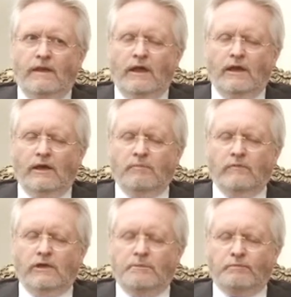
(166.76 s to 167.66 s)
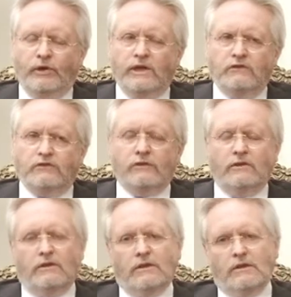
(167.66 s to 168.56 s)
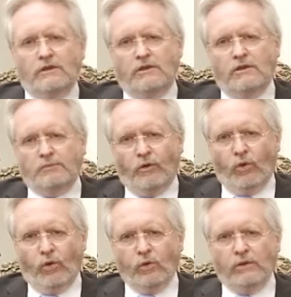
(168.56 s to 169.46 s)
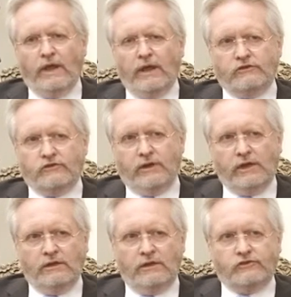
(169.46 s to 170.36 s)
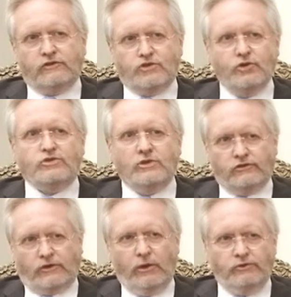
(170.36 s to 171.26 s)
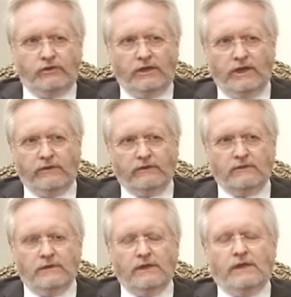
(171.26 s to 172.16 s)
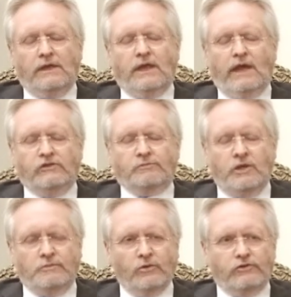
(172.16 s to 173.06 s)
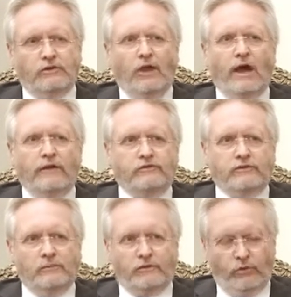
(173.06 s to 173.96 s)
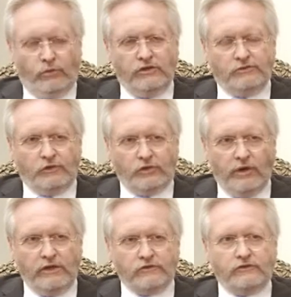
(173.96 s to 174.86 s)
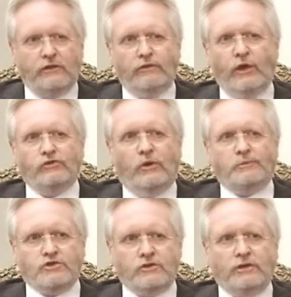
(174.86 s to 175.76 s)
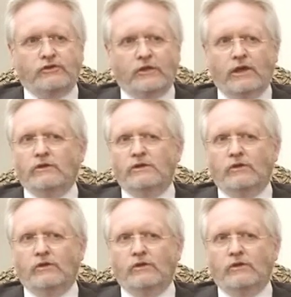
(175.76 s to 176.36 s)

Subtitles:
It brings Nepal and Australian institutions closer together. And as people's lives and careers progress, those opportunities can only